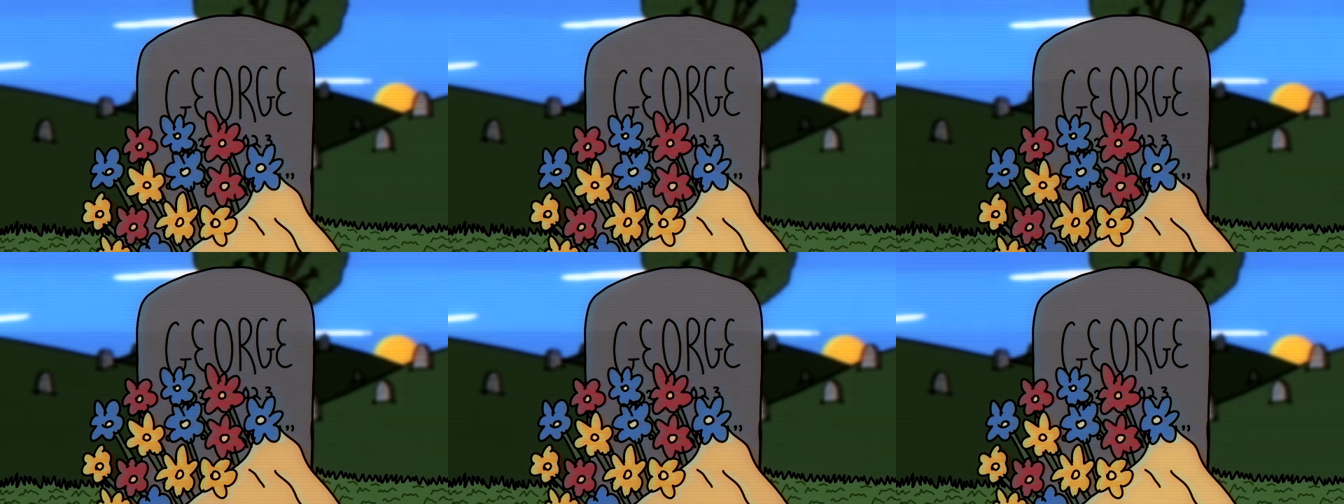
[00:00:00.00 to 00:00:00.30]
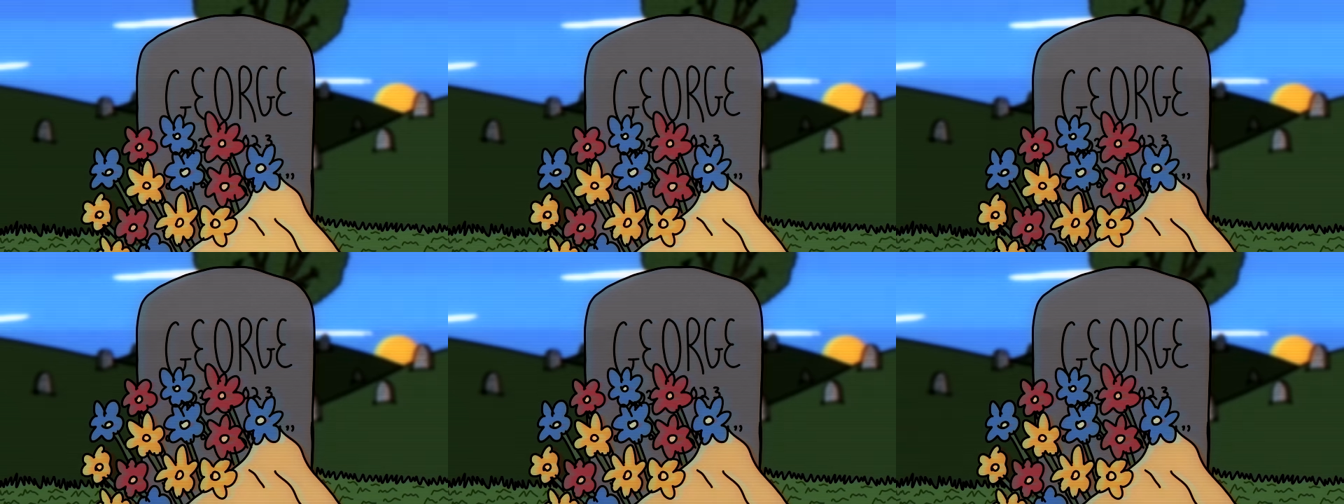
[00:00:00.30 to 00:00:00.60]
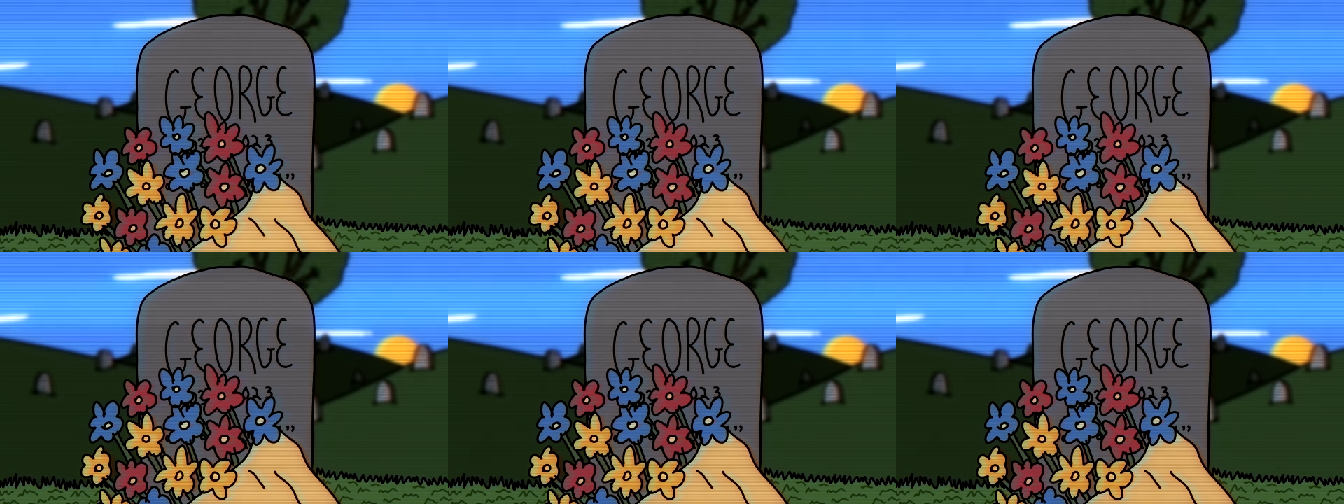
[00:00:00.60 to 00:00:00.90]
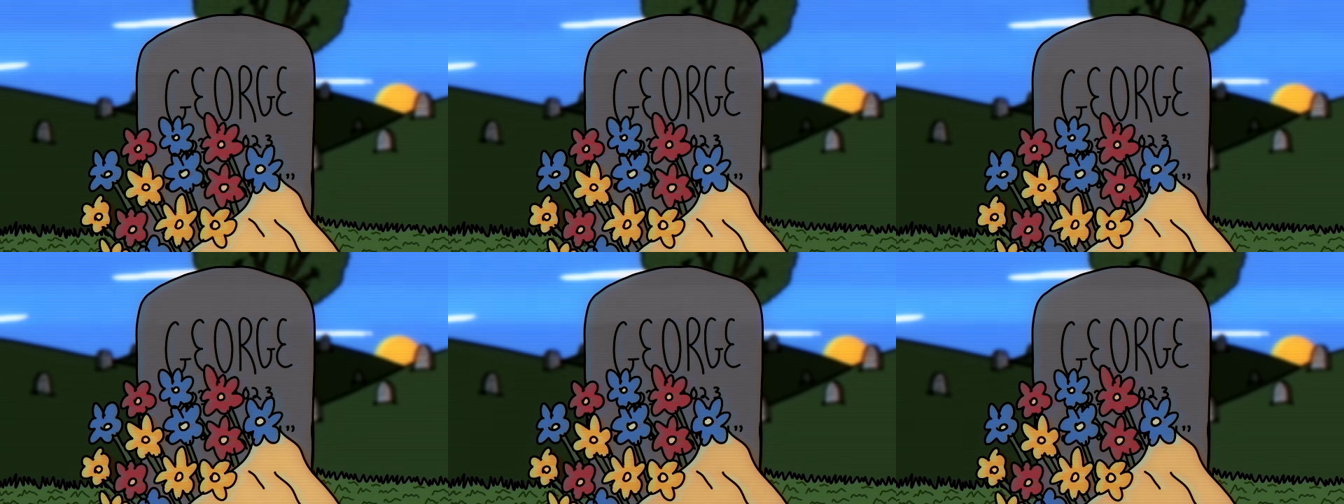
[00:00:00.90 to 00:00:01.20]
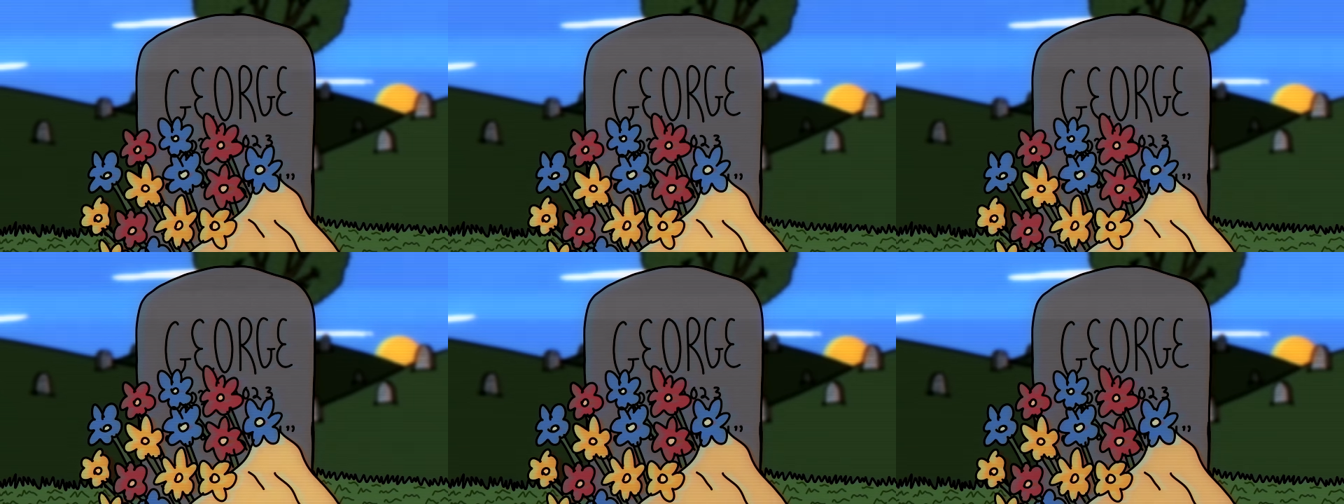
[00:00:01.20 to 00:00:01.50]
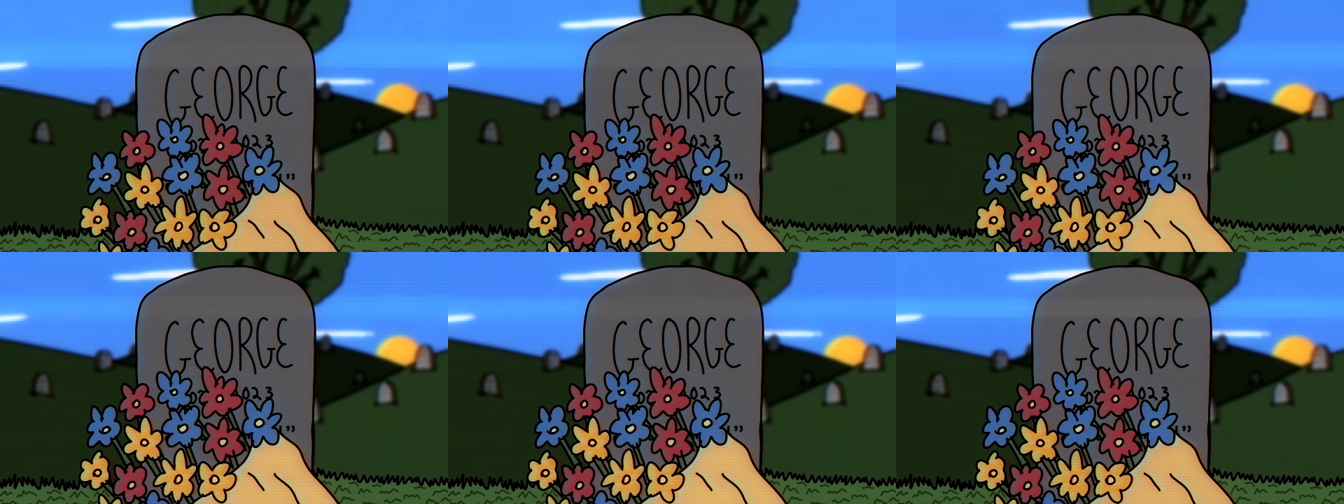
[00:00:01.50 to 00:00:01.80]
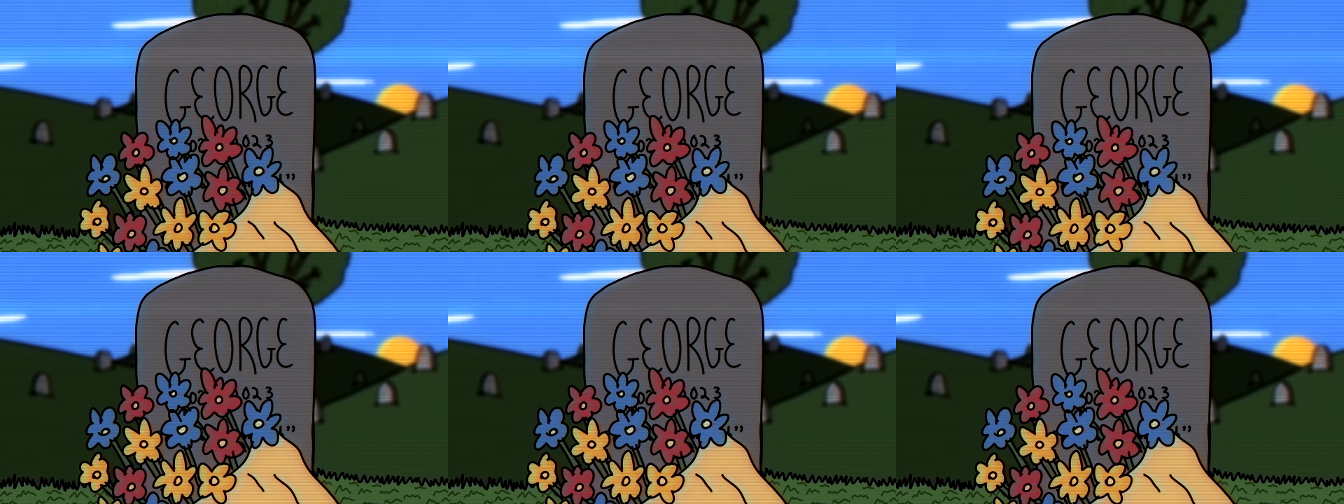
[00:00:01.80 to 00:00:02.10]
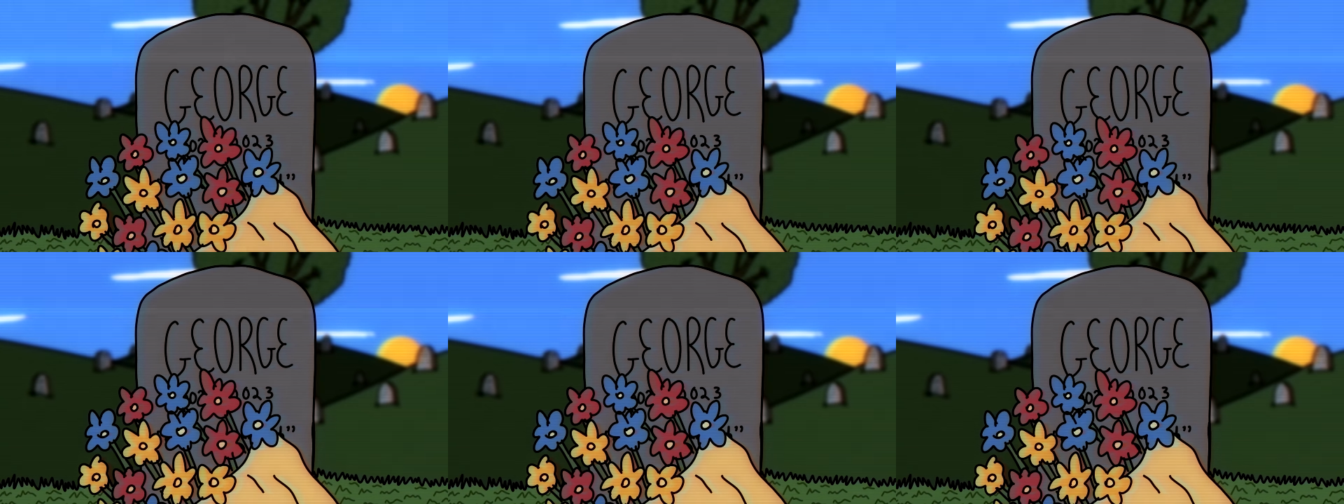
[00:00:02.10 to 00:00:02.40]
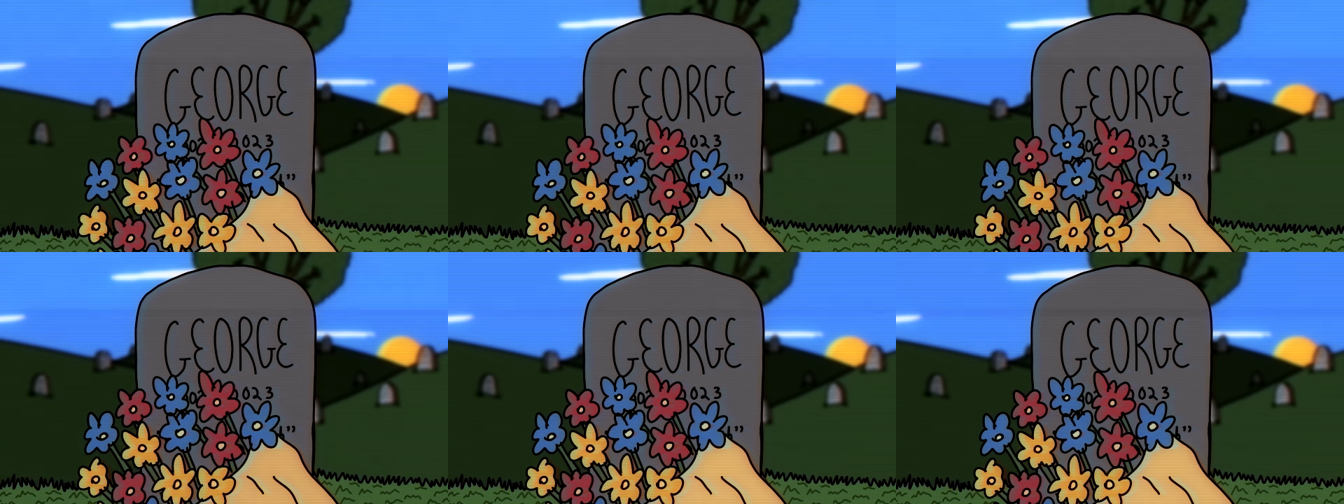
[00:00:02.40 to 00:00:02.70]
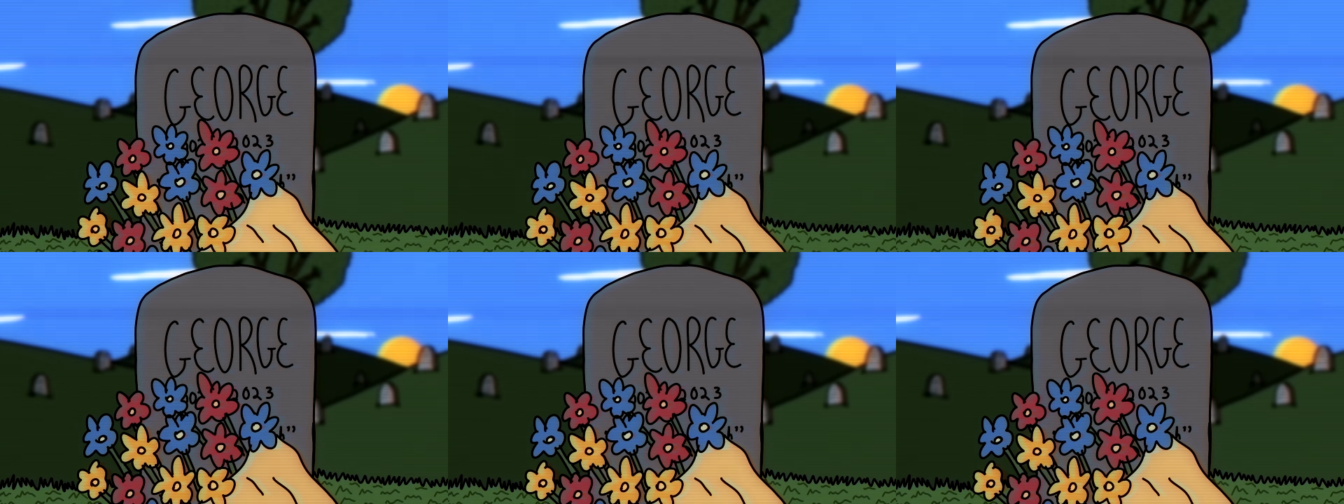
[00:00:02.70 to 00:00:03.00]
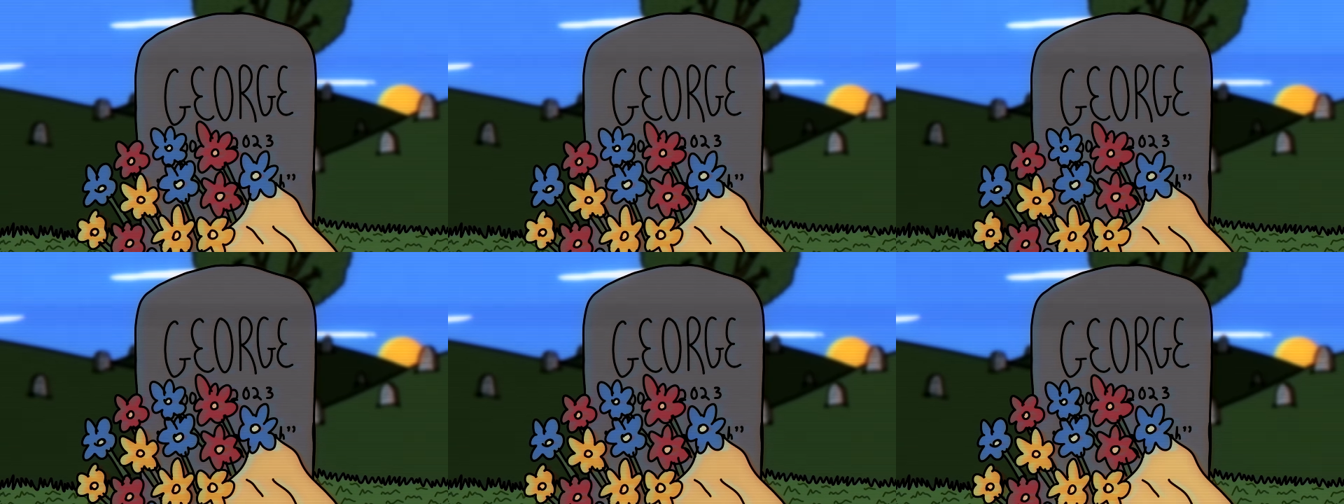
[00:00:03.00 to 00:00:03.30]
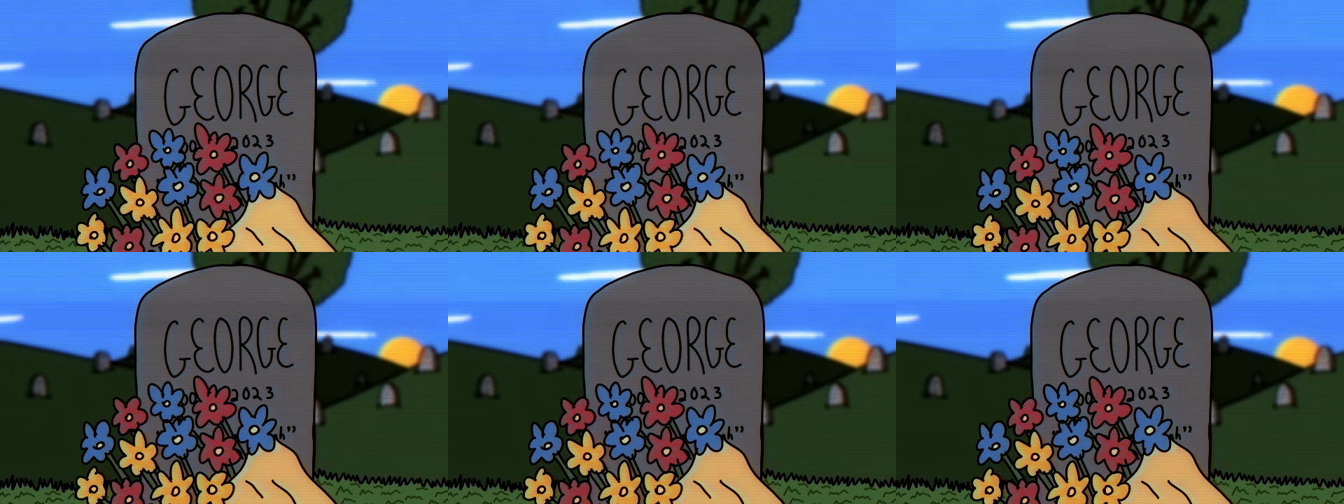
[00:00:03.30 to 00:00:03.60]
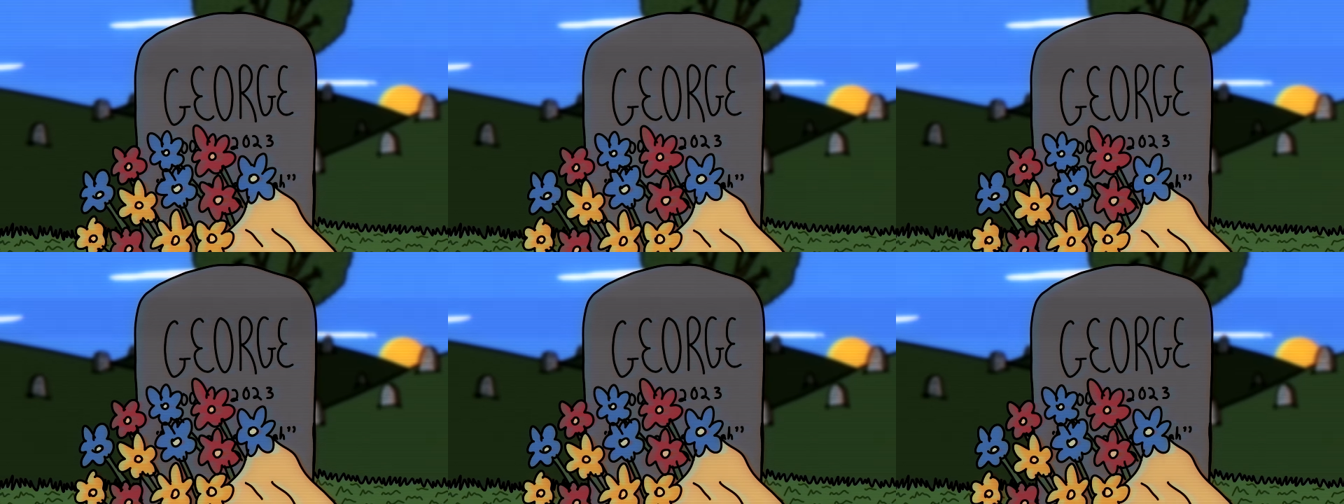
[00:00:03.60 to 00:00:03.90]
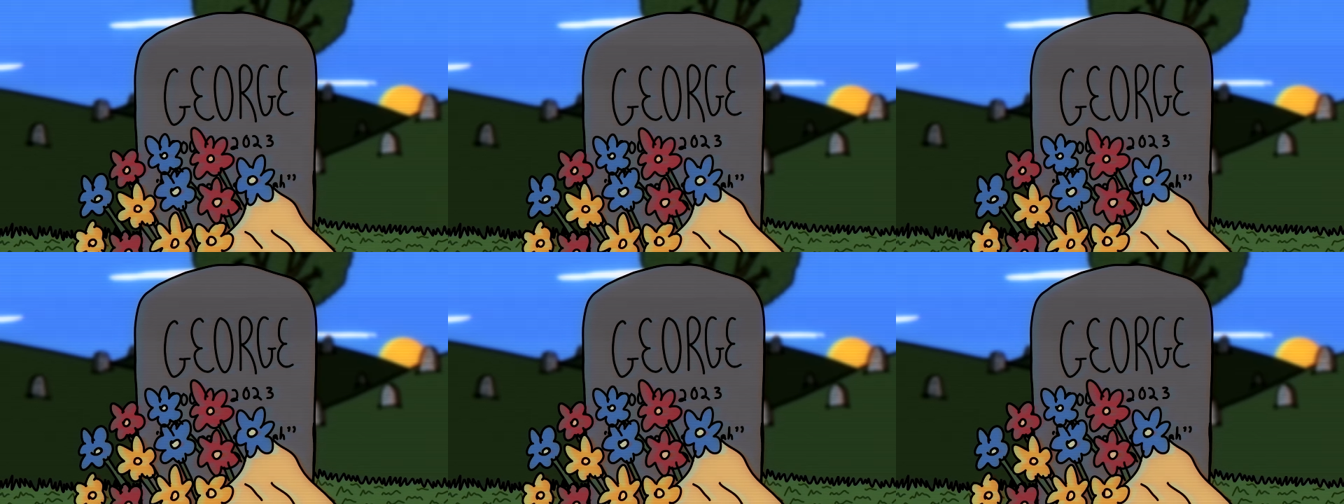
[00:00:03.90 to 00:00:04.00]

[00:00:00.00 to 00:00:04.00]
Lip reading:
No face is visible, so there are no lips to read.